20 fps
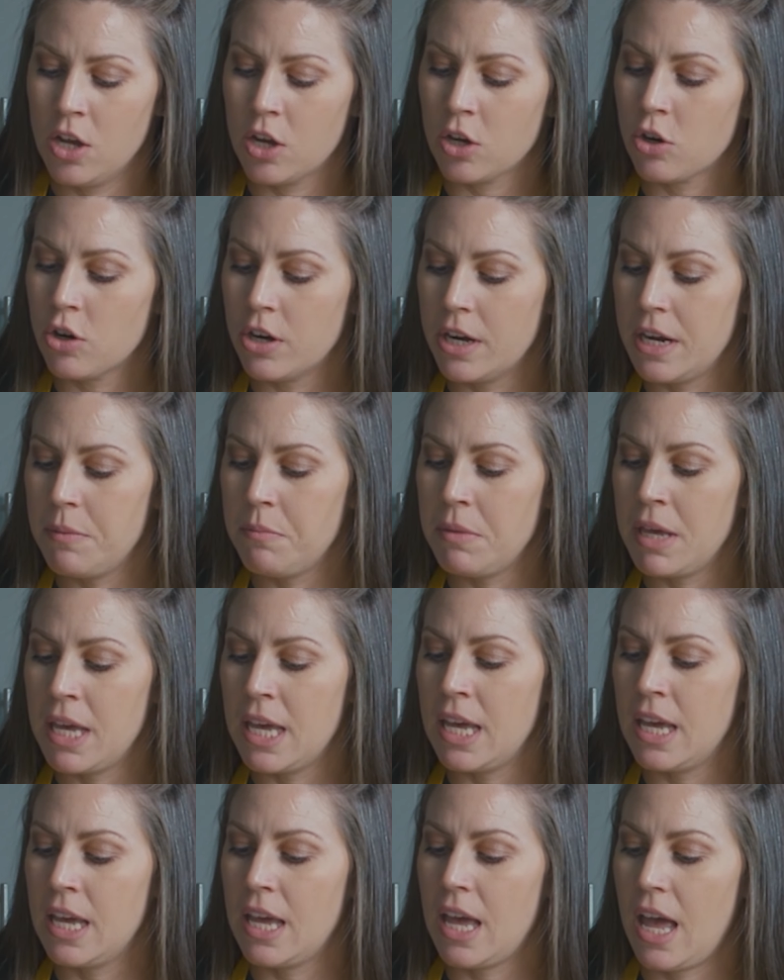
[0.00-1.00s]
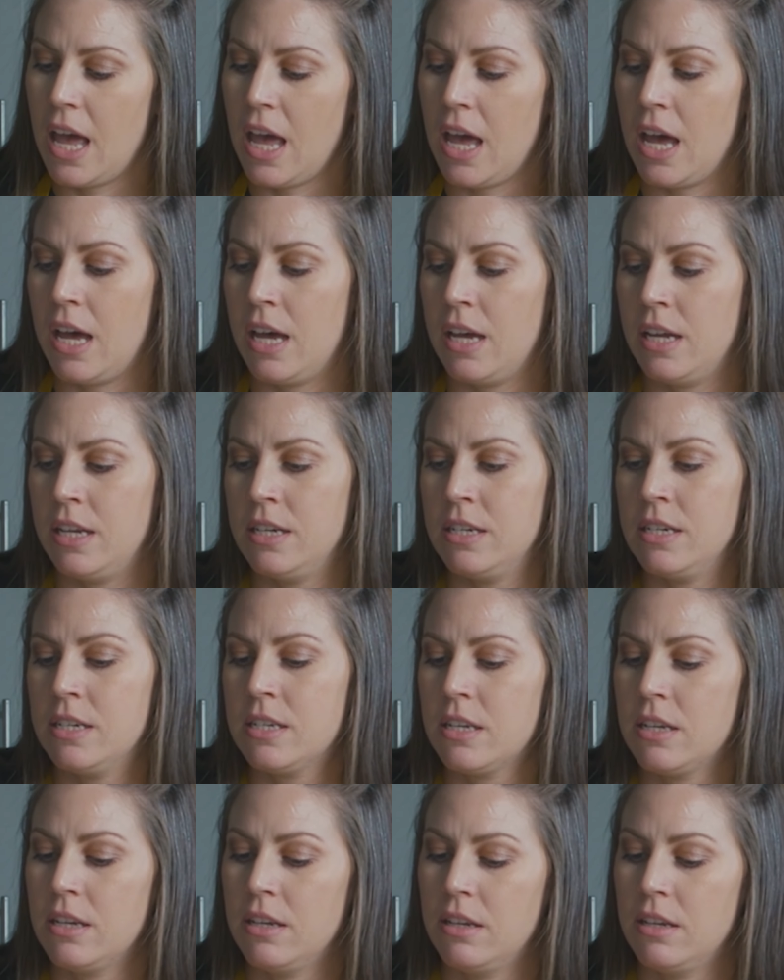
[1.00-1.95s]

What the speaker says: creamy and